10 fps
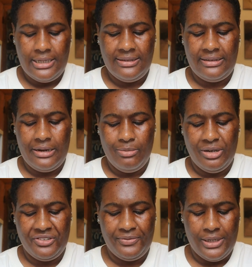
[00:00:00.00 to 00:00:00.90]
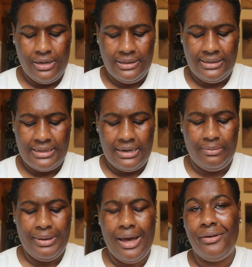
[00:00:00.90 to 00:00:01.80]
It's the Airbrush Flawless
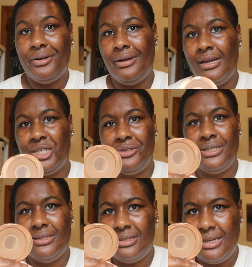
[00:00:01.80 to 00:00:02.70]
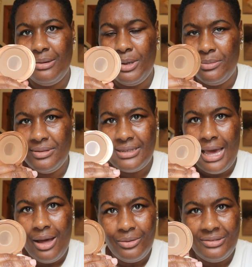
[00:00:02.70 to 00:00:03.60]
Setting Powder. As you can see, I'm almost
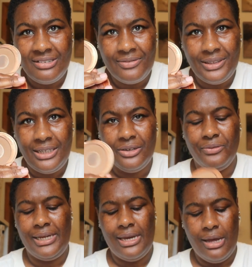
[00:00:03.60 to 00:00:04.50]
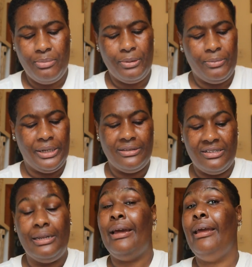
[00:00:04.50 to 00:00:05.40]
out. Definitely gonna re-up, but
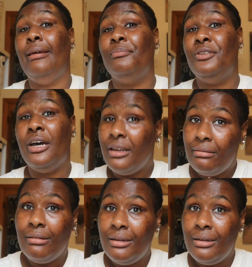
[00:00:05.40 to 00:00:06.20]
until I am done,